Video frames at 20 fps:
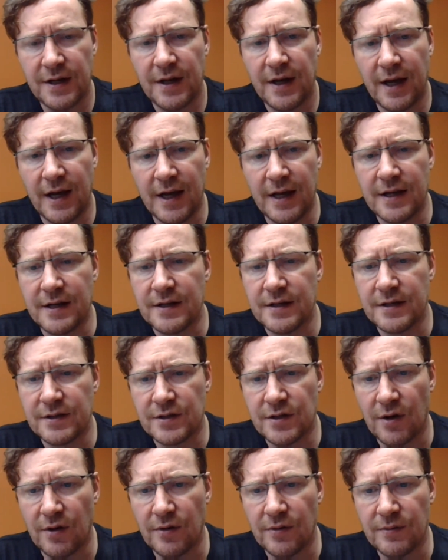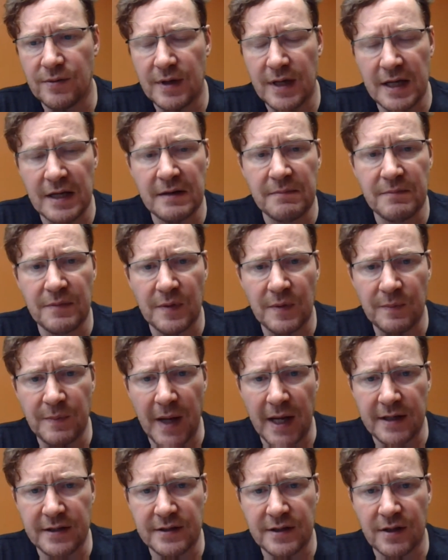And so it
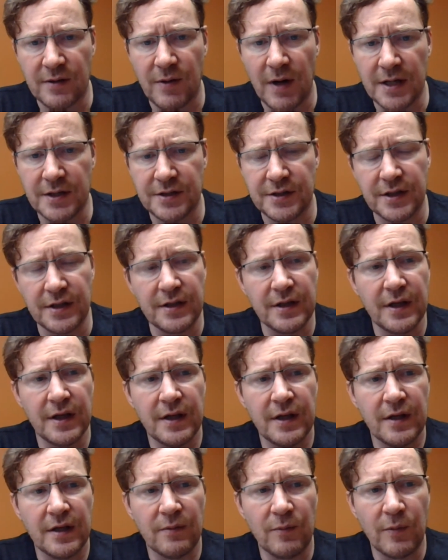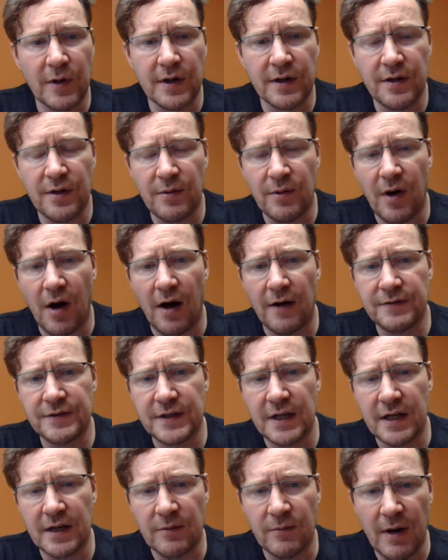begs the question, where are the
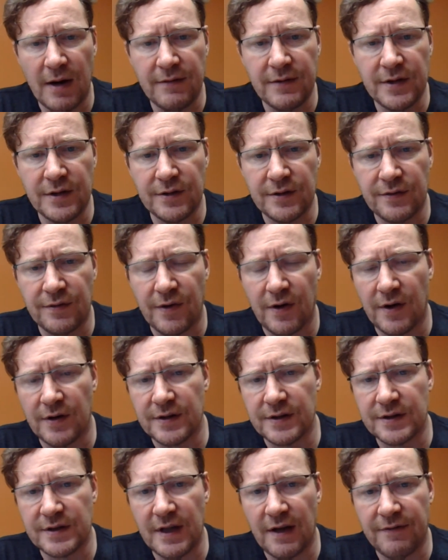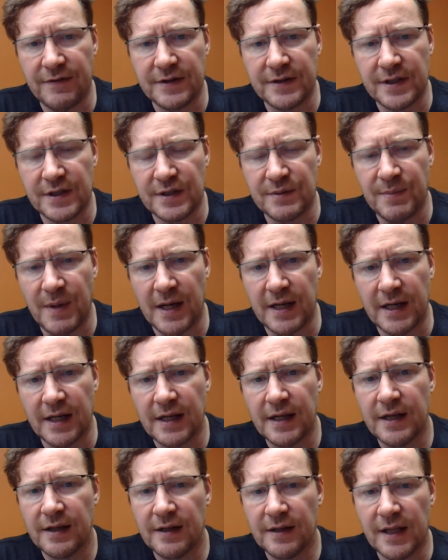offsetting revenues for all this deficit spending?
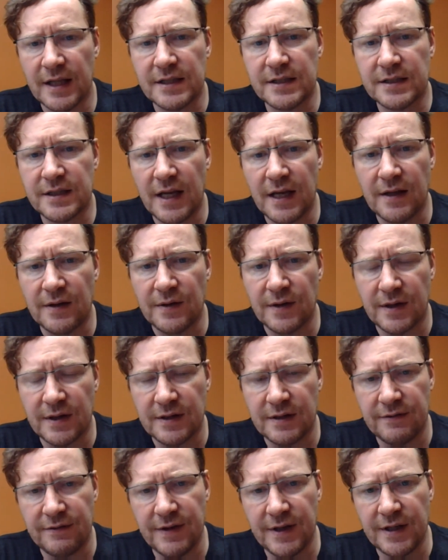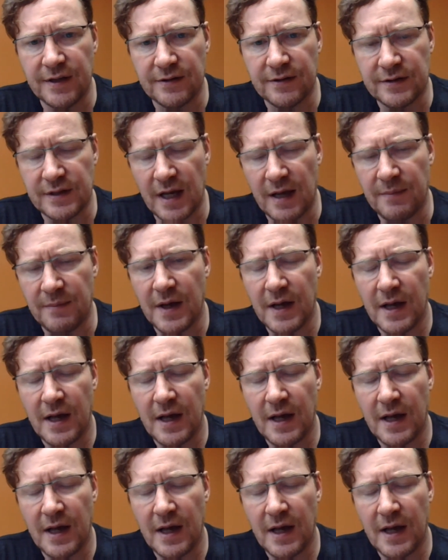Let's take a look at the videotape.